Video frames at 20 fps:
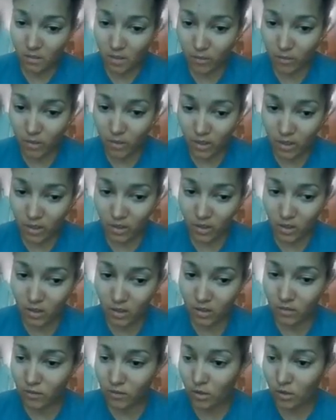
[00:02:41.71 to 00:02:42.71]
membrane
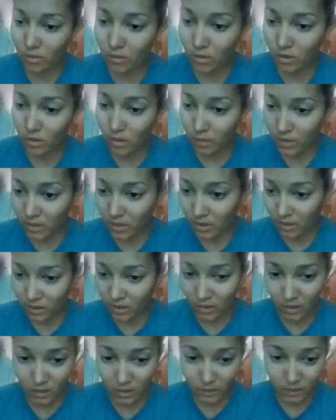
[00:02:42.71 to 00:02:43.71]
of germinal
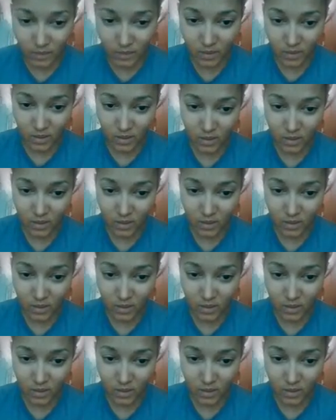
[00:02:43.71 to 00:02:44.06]
epithelium